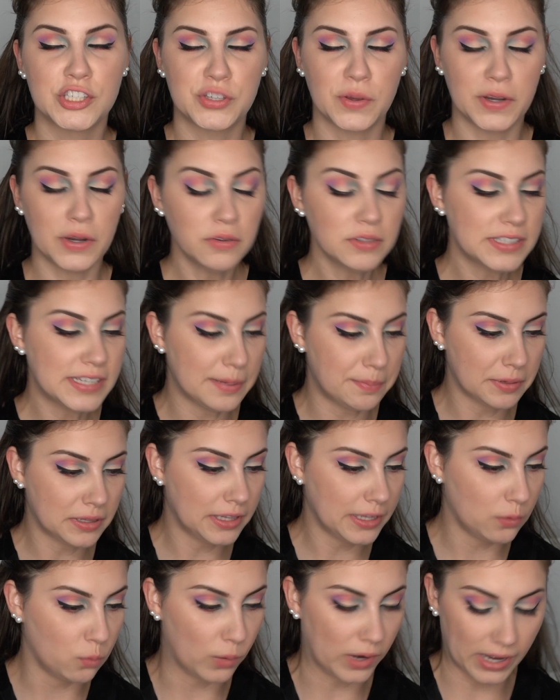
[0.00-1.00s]
So I don't
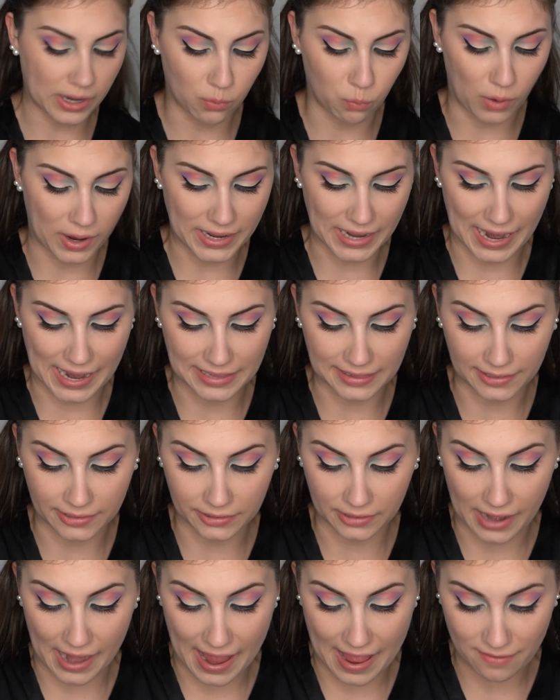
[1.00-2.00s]
typically wear white
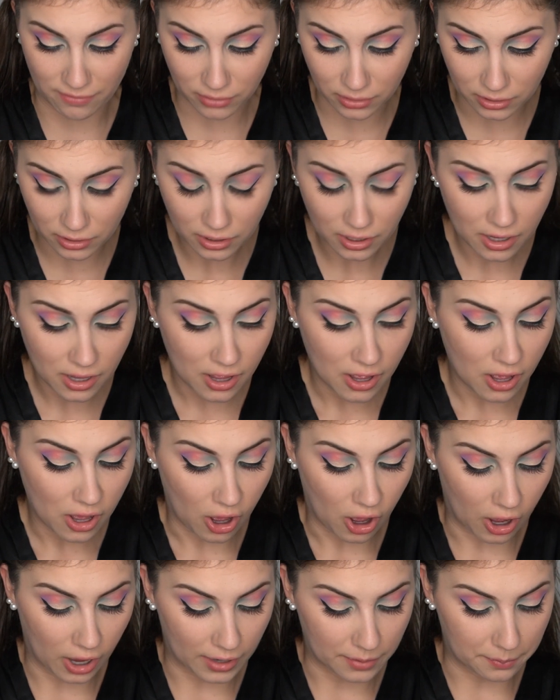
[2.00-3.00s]
eyeliner ever
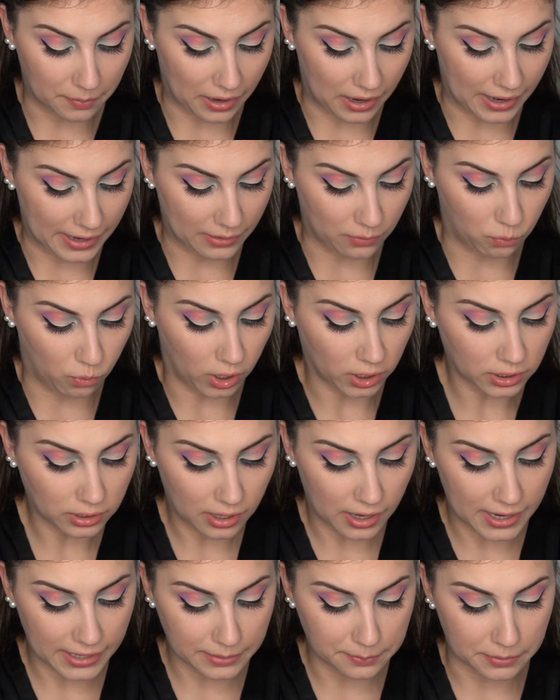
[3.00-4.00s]
on my
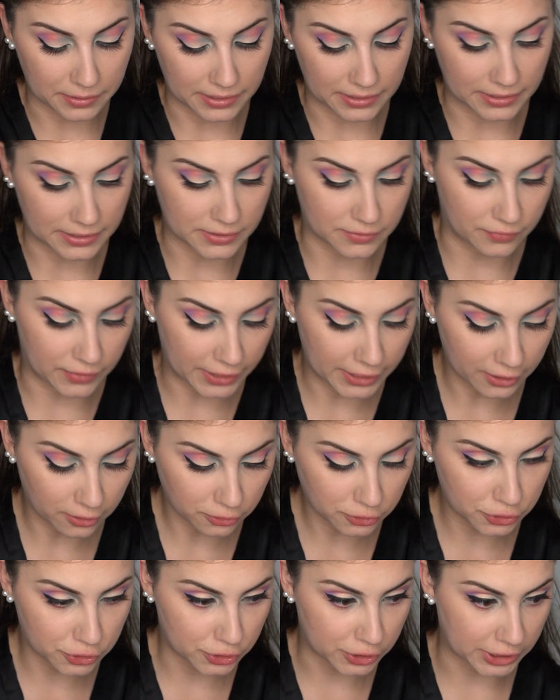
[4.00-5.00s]
waterline, but in this
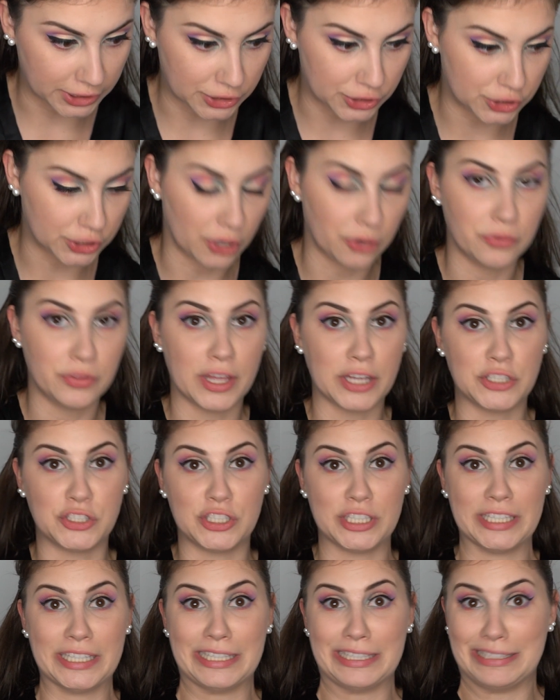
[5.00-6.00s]
video she showed that
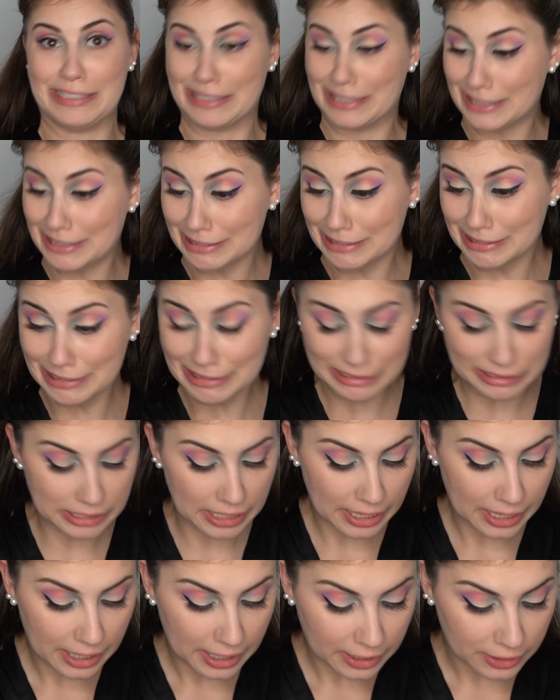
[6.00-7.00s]
she does.
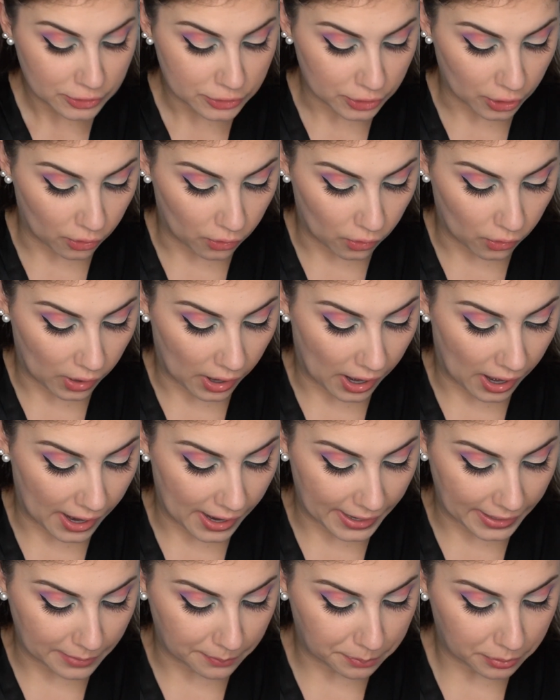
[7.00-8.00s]
So
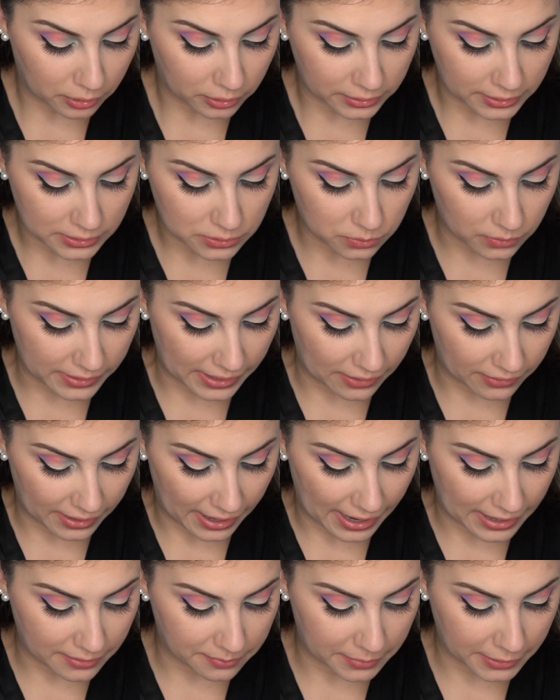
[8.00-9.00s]
I pulled this one out, I
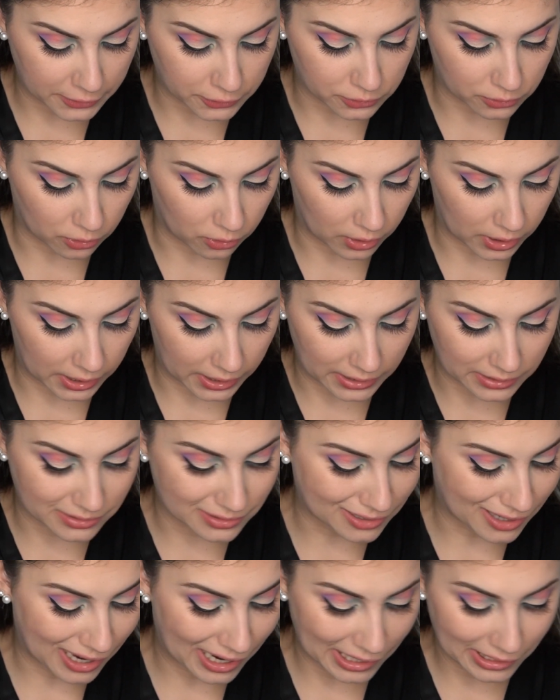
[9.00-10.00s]
had in my drawer.
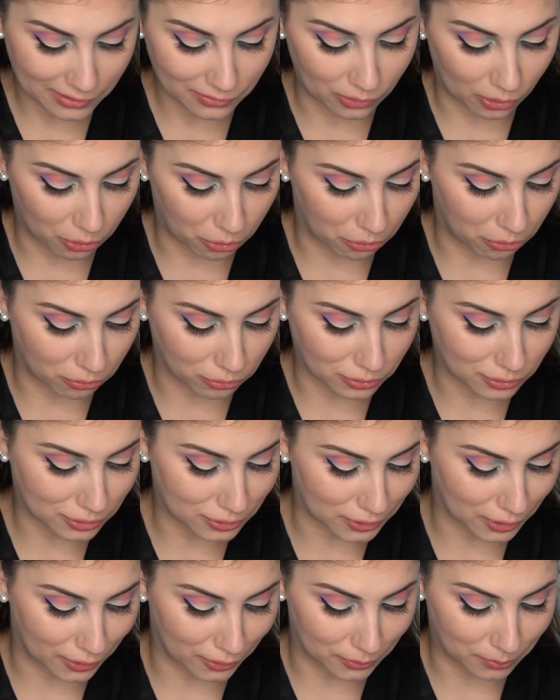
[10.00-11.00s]
It's kind of old,
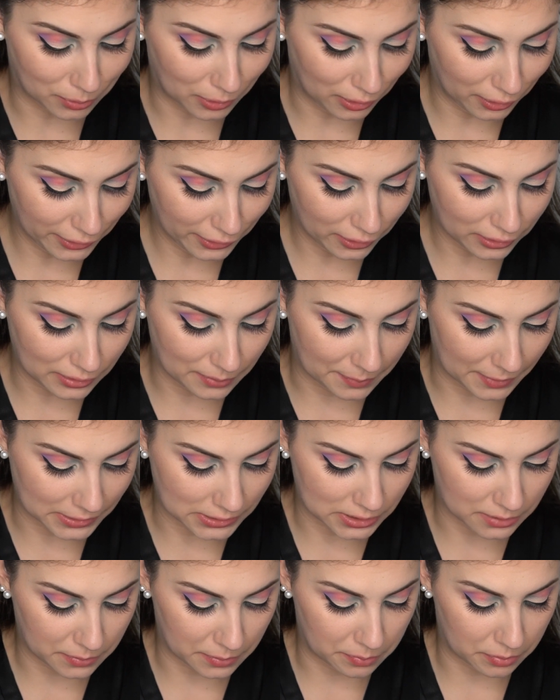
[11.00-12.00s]
so probably not the
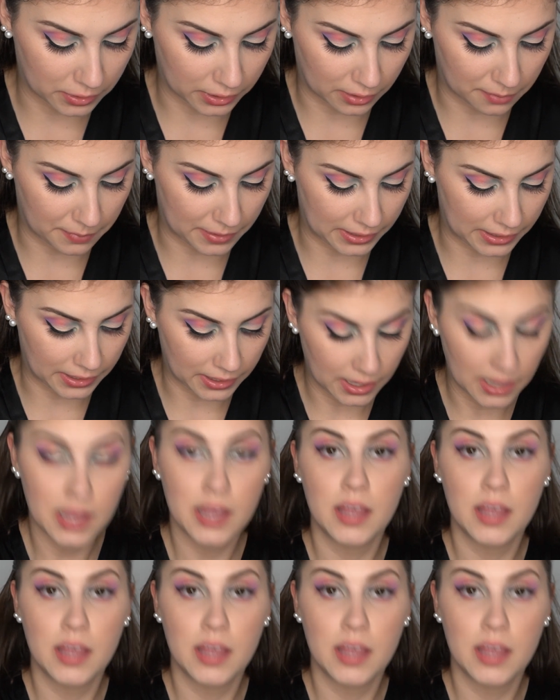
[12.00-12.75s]
best to be putting on my